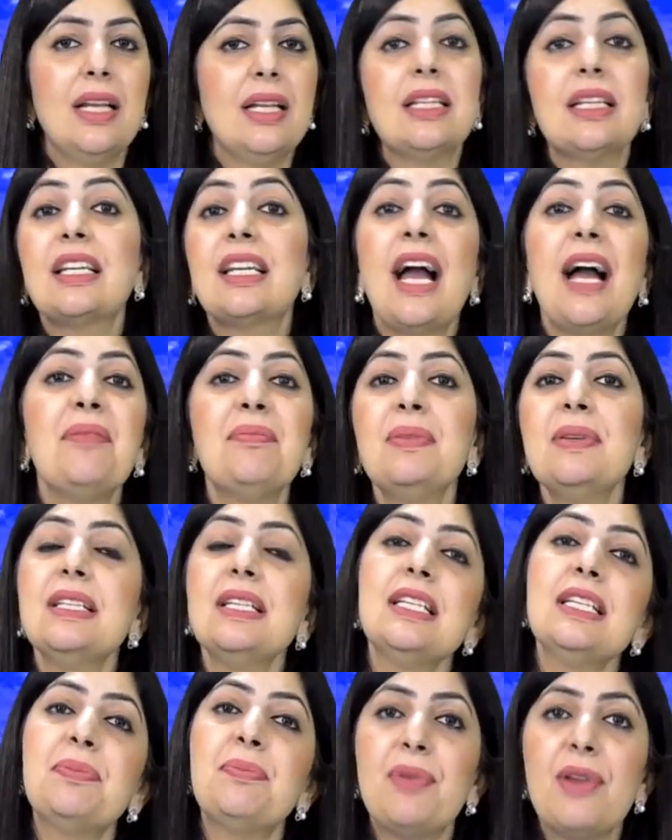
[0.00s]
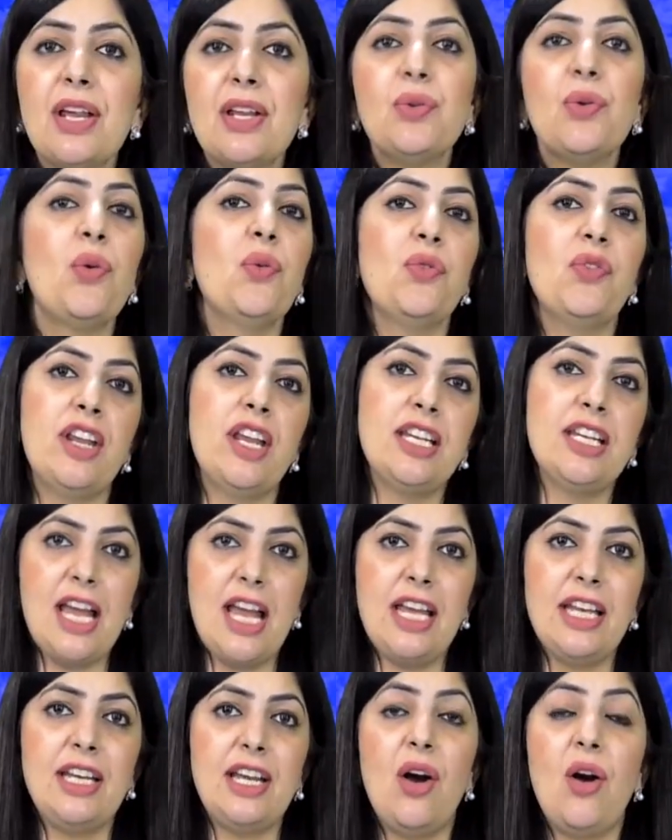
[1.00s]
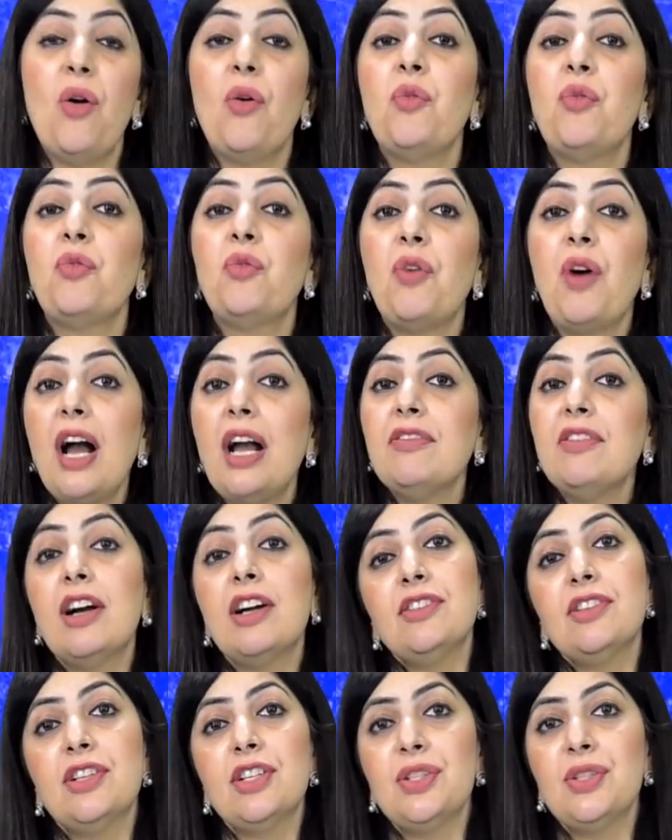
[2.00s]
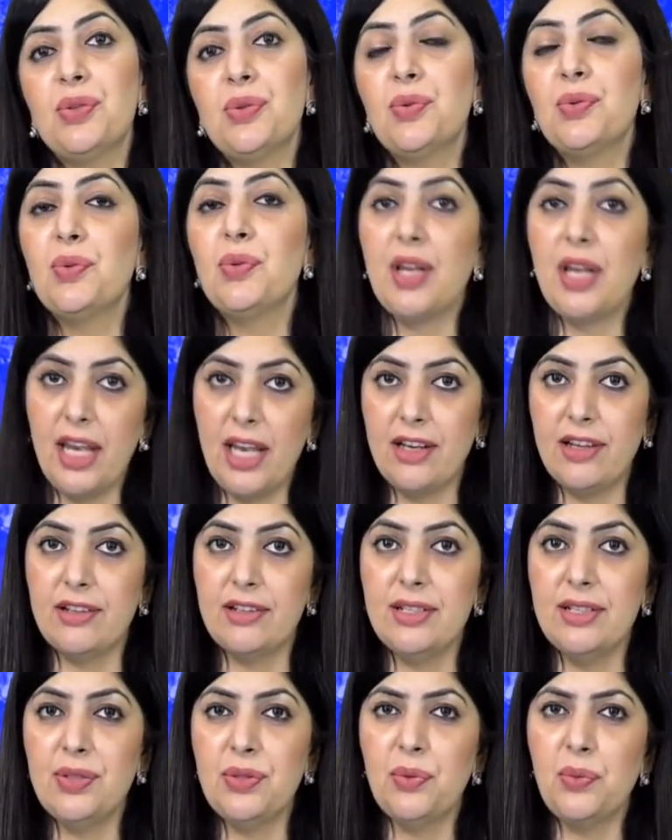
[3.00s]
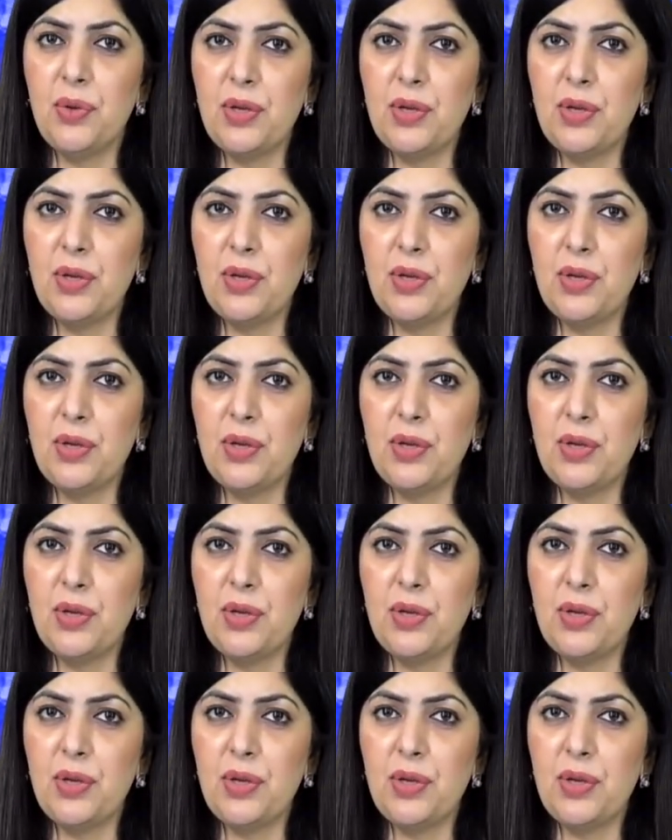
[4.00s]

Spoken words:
The campus is spread over an area of 502 acres,